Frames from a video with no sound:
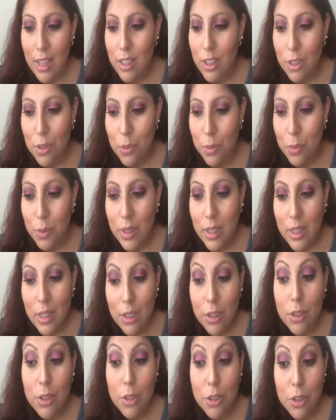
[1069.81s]
It's
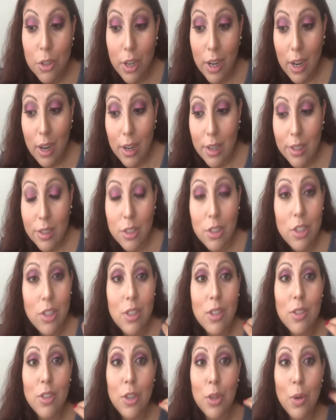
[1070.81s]
really
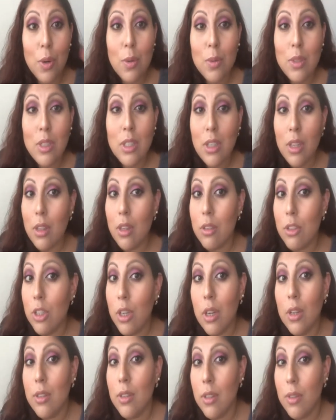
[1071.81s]
strange. You don't see the
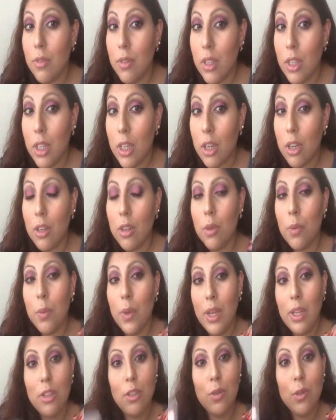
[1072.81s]
chunks of glitter
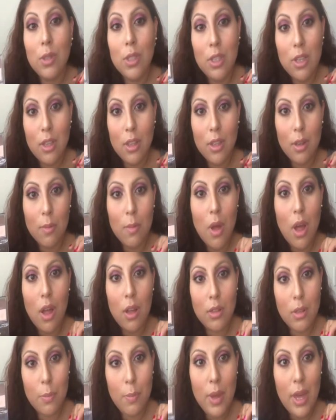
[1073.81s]
the way you see them
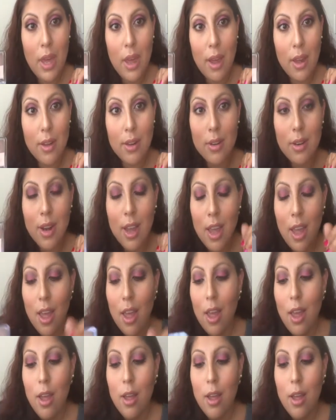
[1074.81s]
on the pan.